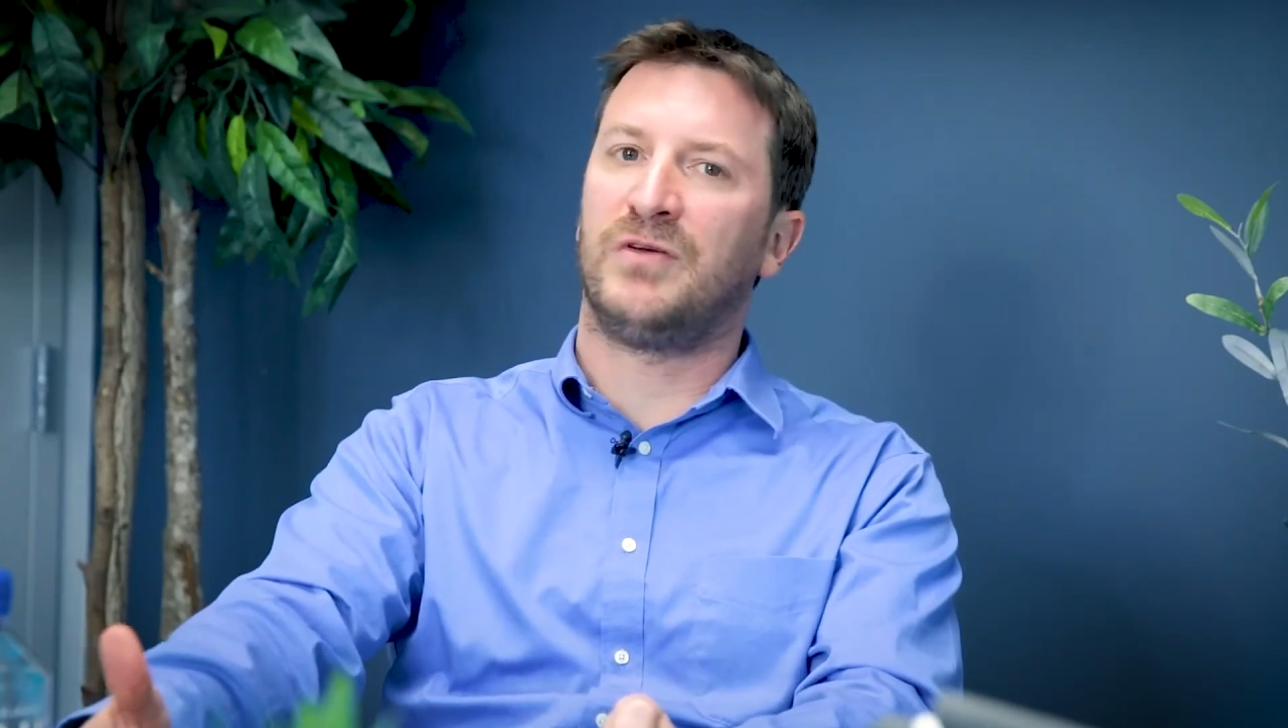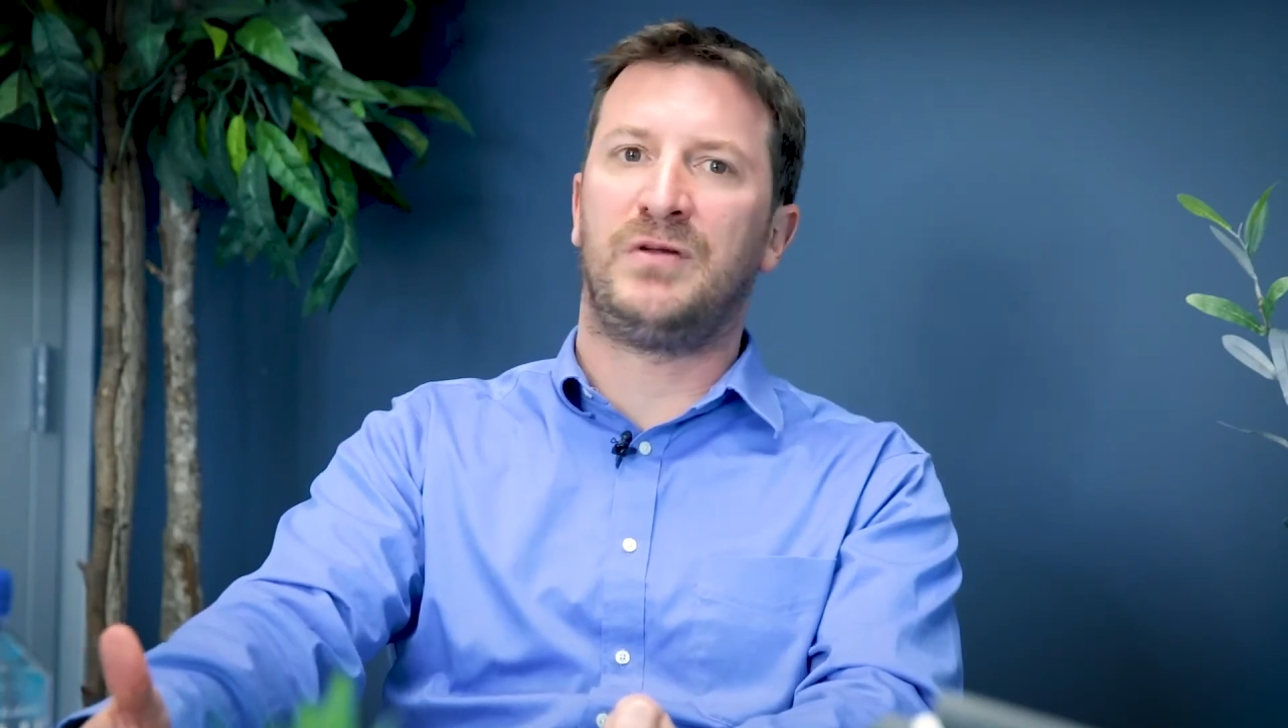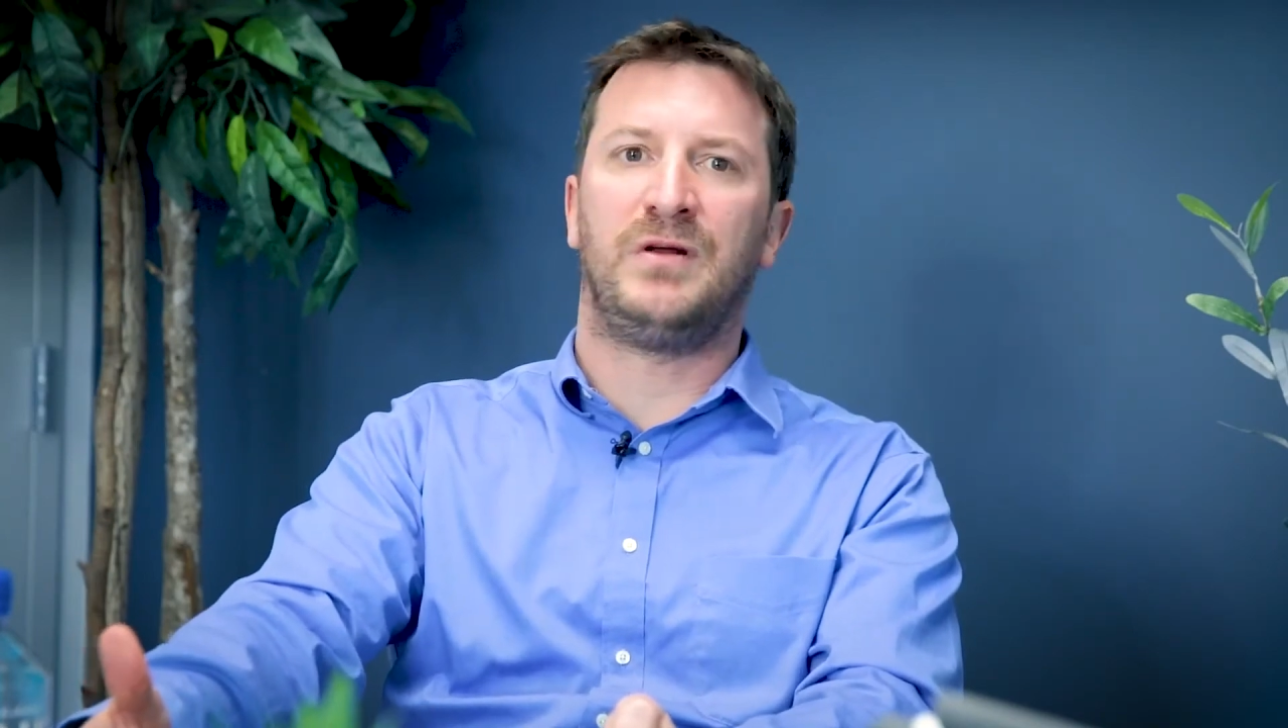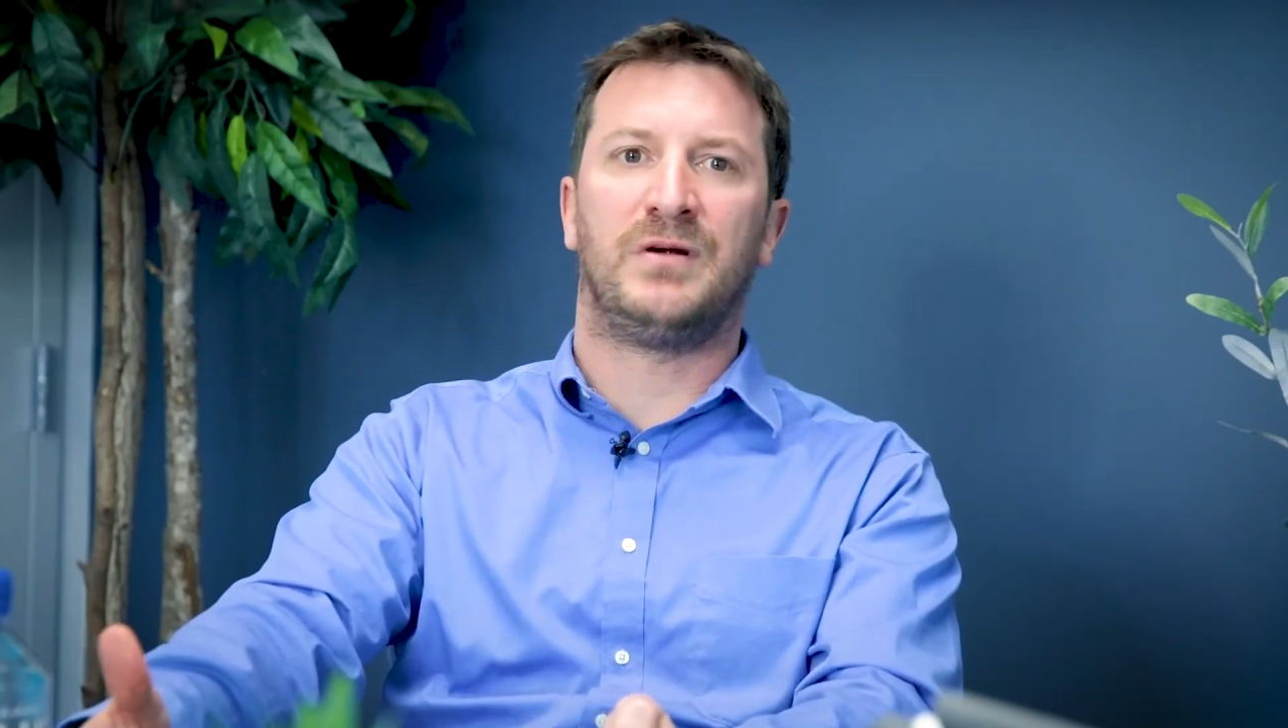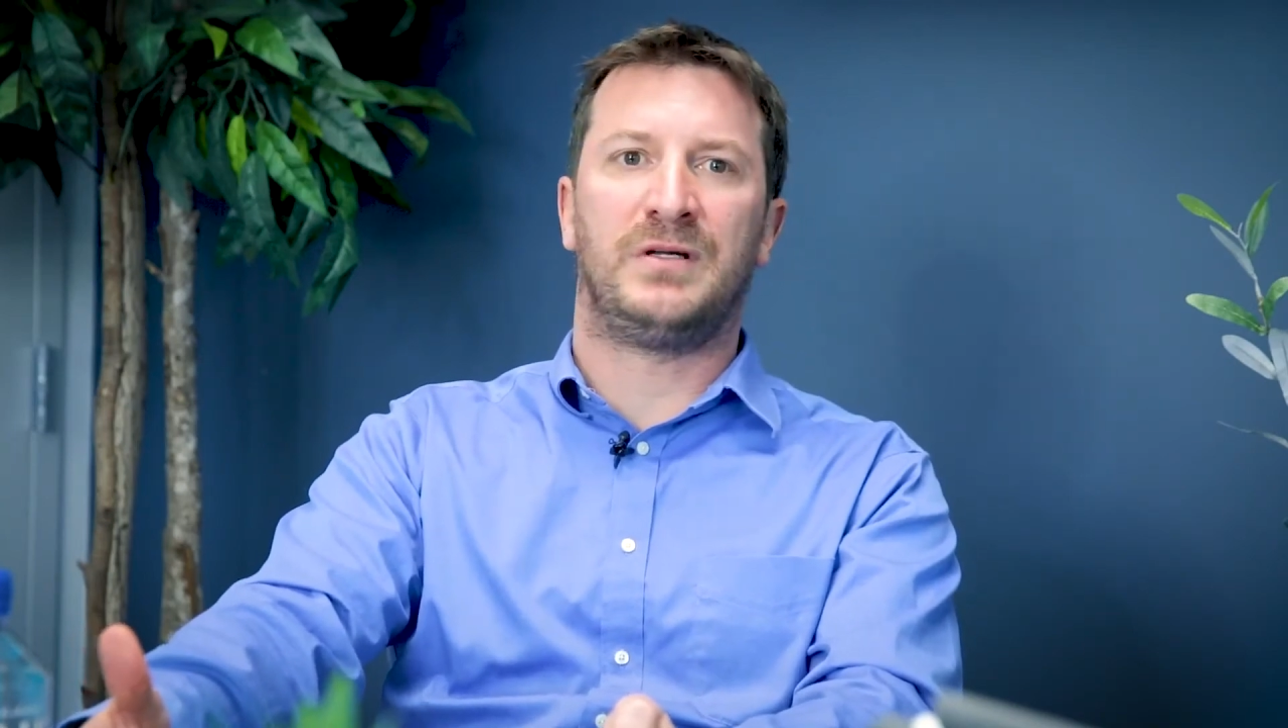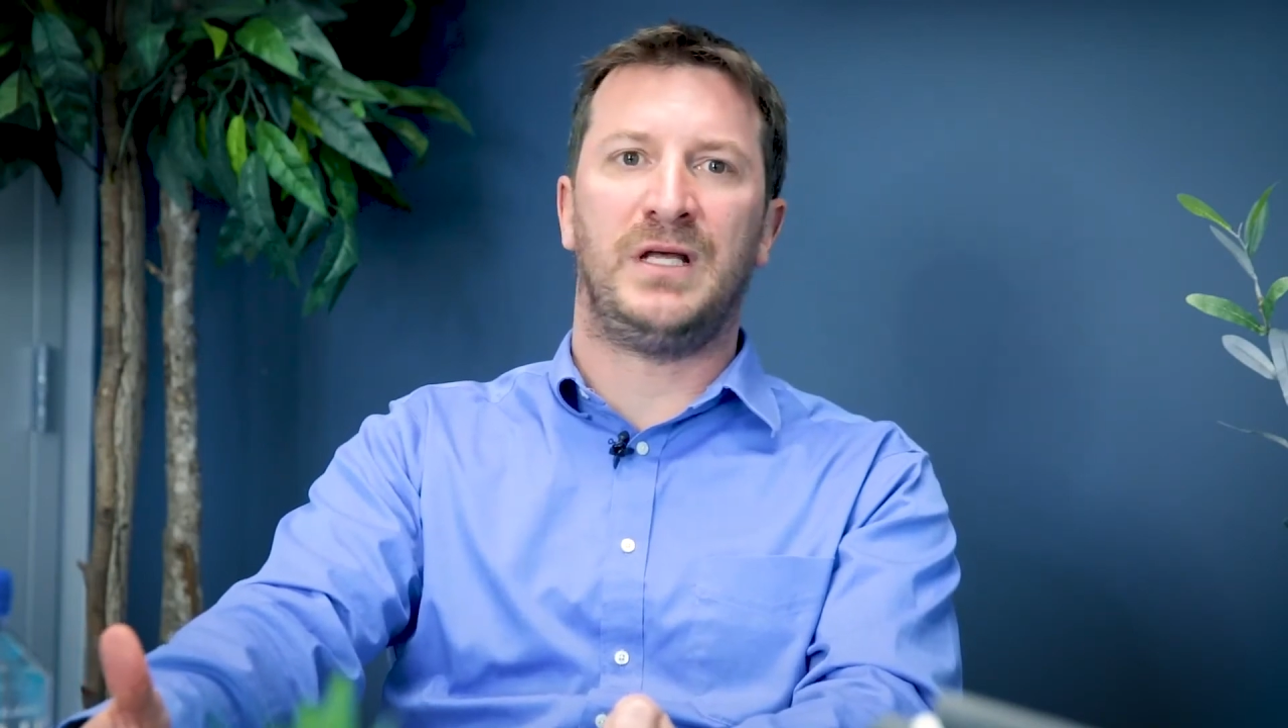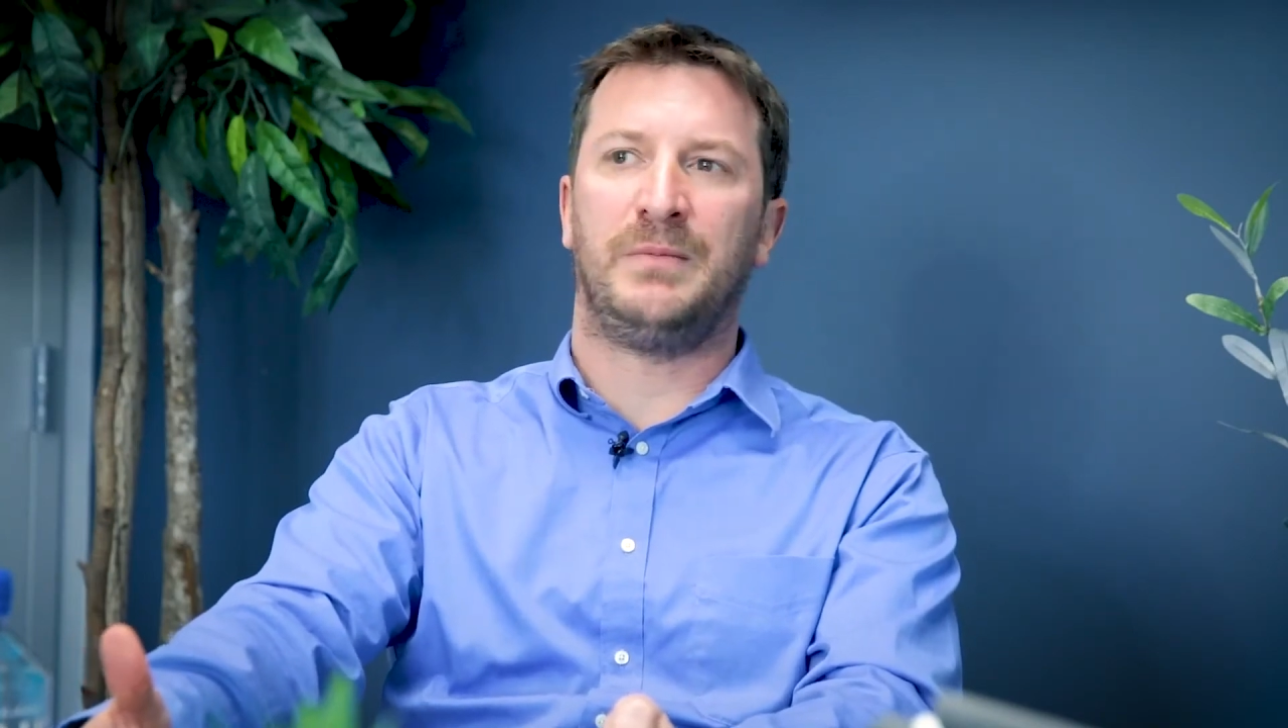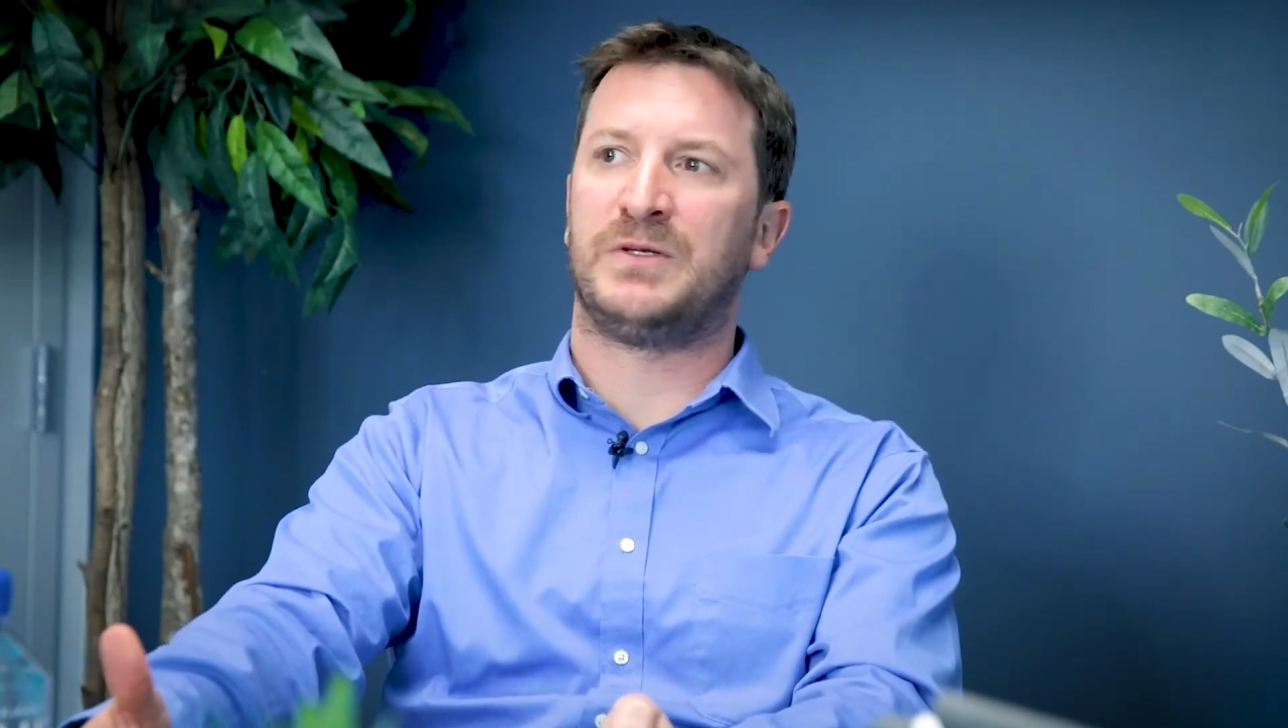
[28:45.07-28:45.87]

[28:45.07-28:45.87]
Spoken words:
to your team.